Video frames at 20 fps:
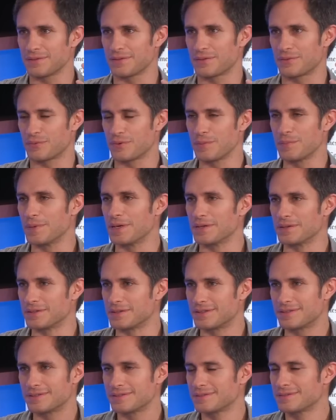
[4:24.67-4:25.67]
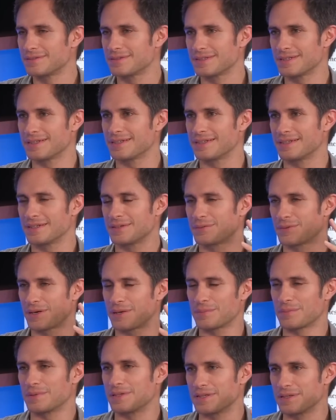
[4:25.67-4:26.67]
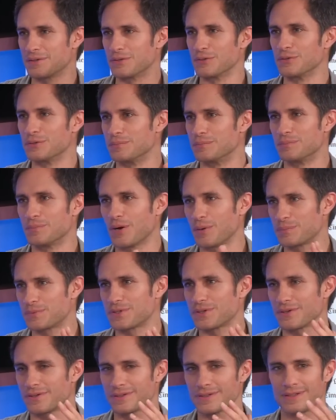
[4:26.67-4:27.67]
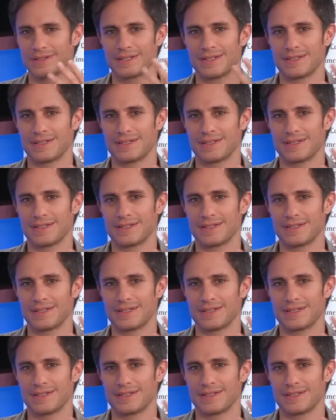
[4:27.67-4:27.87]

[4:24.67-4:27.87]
Mm-hmm. 3 minute, incredibly good pop song